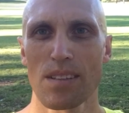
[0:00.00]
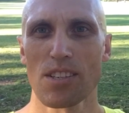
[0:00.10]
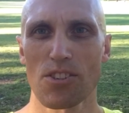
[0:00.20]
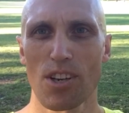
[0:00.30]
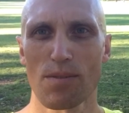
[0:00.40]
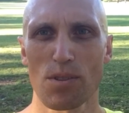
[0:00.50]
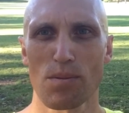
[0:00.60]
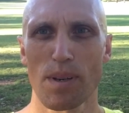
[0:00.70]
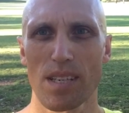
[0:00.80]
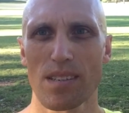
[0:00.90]
This oval is a
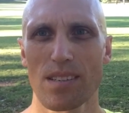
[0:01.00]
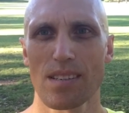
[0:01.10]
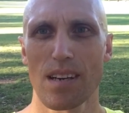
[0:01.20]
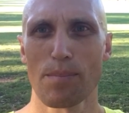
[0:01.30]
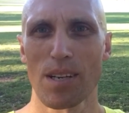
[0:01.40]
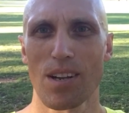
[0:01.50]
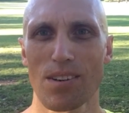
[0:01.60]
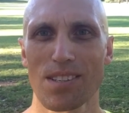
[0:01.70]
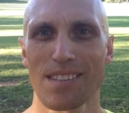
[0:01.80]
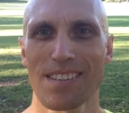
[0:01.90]
bit
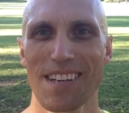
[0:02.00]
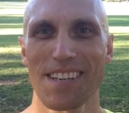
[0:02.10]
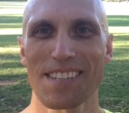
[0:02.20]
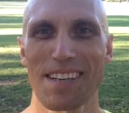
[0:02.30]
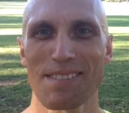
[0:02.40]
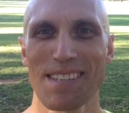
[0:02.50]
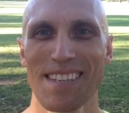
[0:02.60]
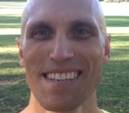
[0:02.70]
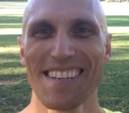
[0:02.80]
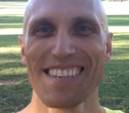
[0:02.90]
longer than, hello David,
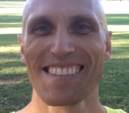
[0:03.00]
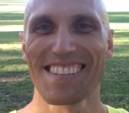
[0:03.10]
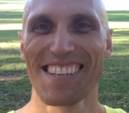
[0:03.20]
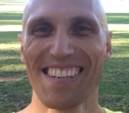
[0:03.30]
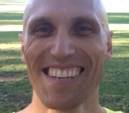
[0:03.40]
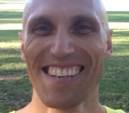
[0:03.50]
this